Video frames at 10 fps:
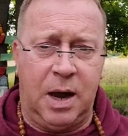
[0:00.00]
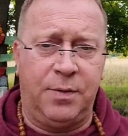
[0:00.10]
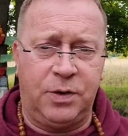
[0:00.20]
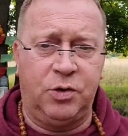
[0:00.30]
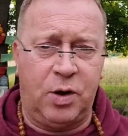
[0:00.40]

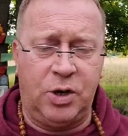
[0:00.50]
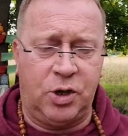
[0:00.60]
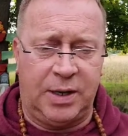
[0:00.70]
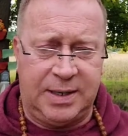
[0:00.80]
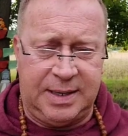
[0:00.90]

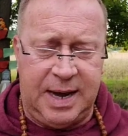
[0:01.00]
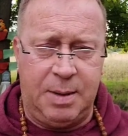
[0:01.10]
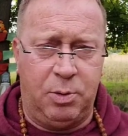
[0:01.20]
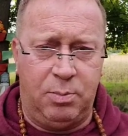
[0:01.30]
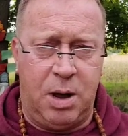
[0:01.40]
concentration, a
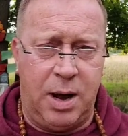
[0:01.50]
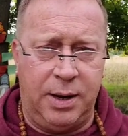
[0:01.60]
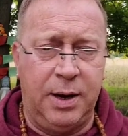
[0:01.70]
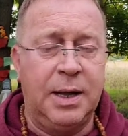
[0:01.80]
stable mind,